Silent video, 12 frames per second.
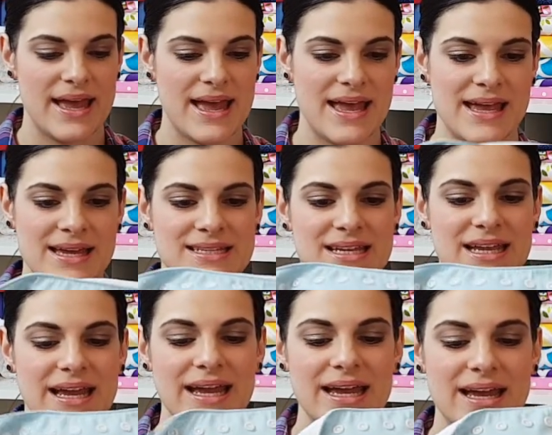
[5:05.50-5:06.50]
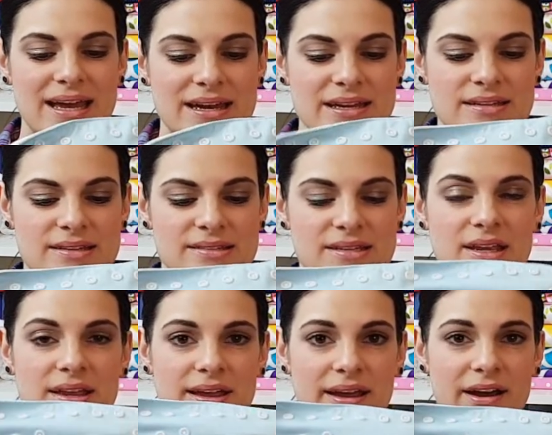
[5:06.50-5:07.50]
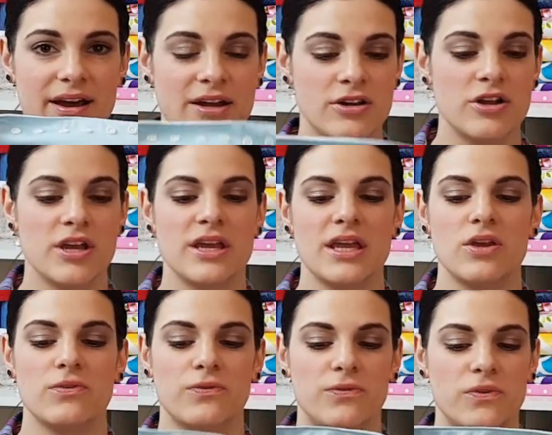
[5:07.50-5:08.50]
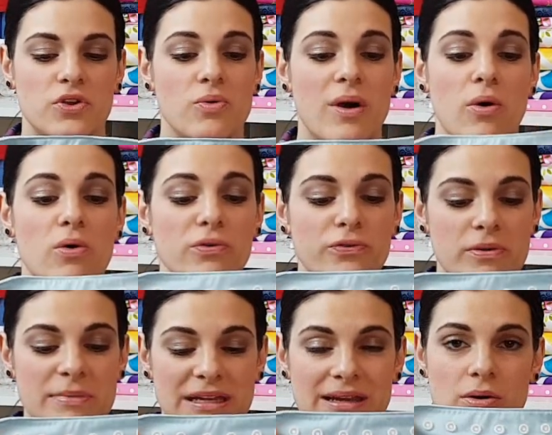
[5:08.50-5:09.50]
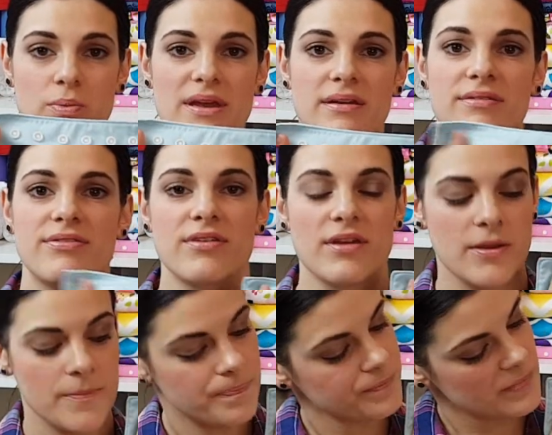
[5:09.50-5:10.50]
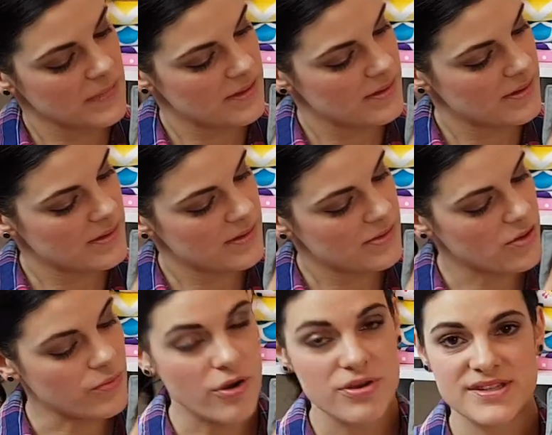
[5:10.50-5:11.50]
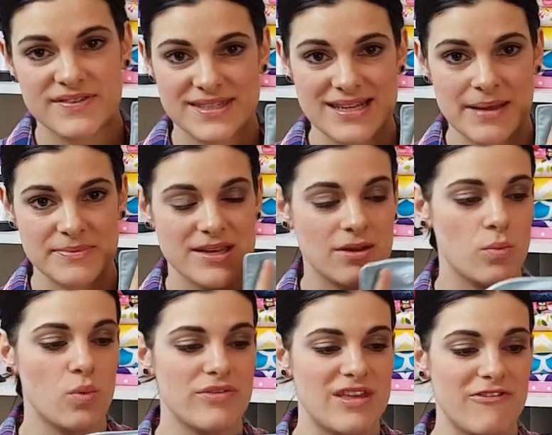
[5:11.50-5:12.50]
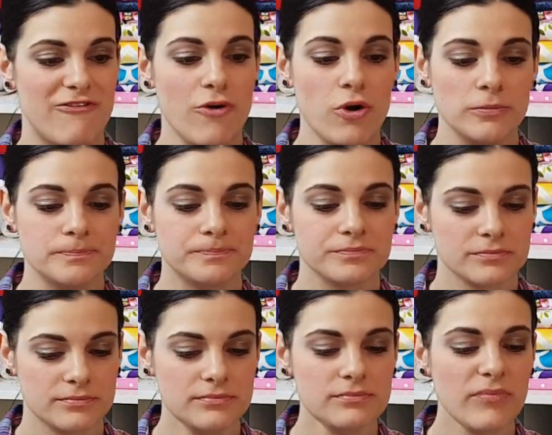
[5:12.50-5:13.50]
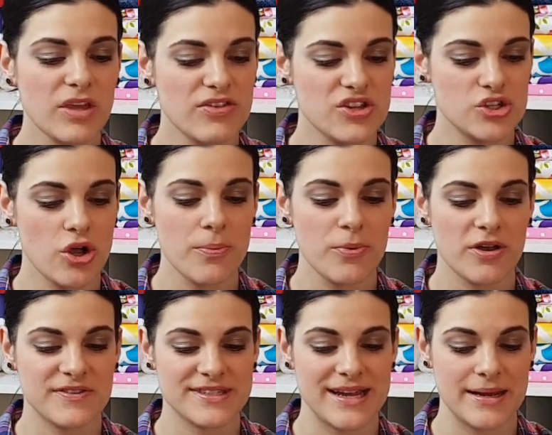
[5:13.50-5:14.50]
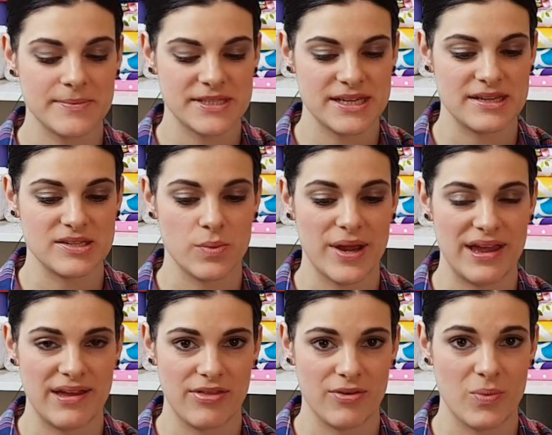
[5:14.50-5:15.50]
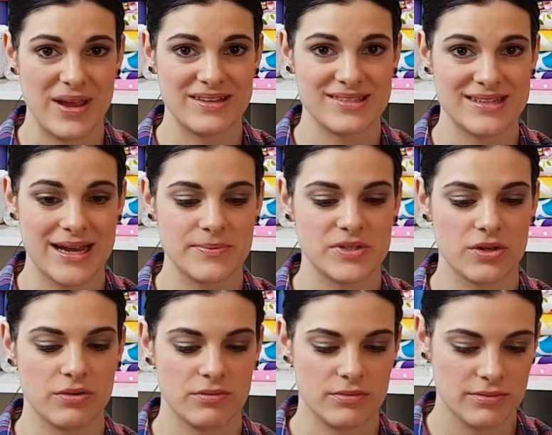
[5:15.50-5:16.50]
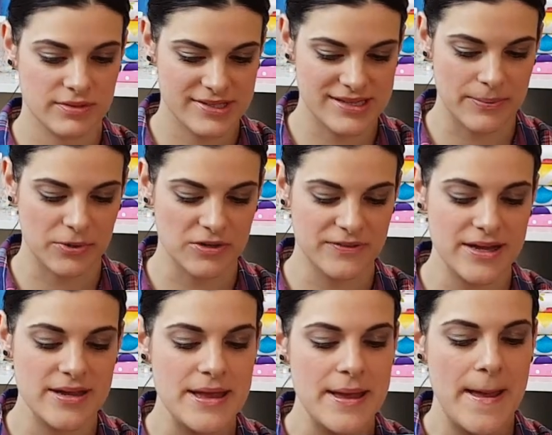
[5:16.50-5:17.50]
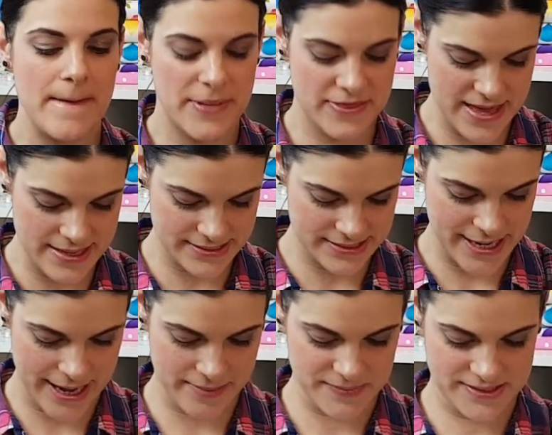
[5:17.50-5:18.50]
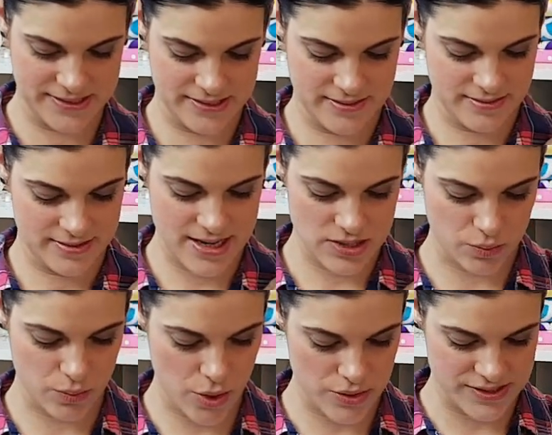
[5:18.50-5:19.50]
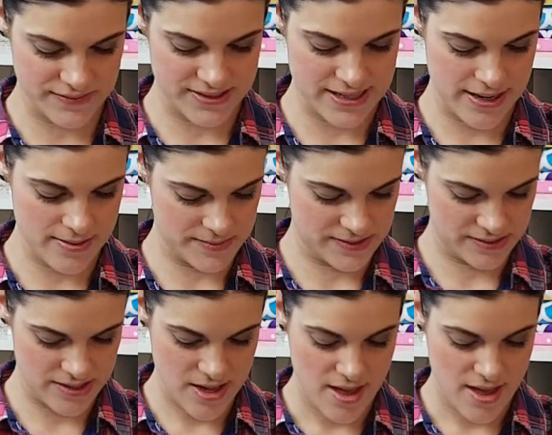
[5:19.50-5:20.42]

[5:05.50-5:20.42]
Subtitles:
and it has, I don't know if you are all familiar with the rows of snaps here and what they're for. The top row of snaps is where the wing snaps snap over. These snaps, these rows of snaps,